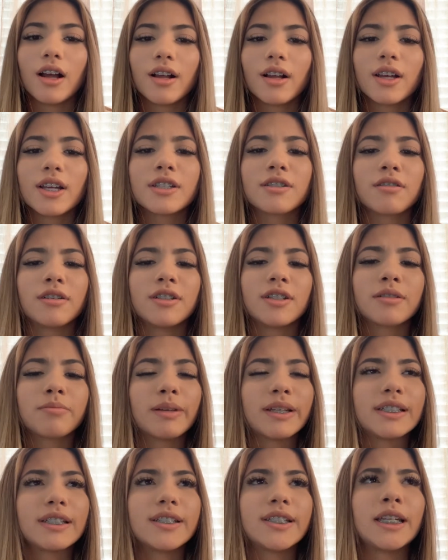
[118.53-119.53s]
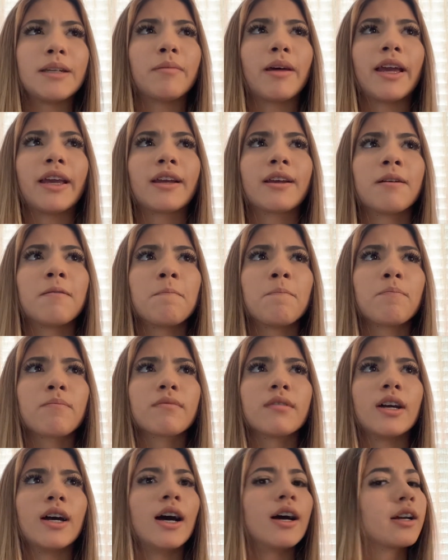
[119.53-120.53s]
So it just makes you seem like
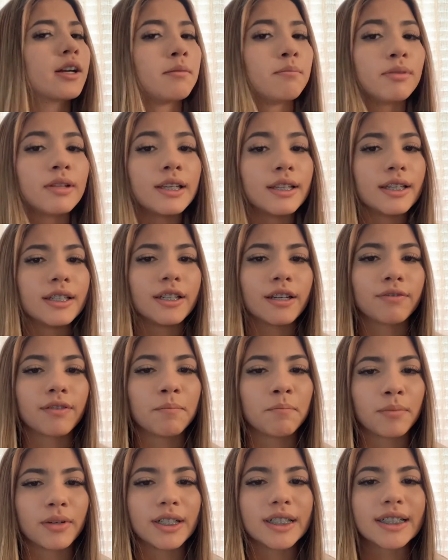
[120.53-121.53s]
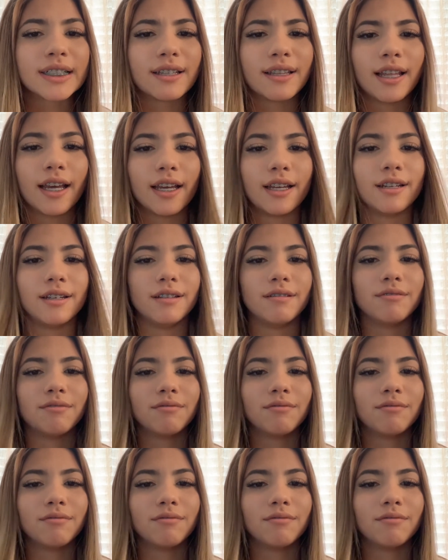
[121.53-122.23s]
a completely different person than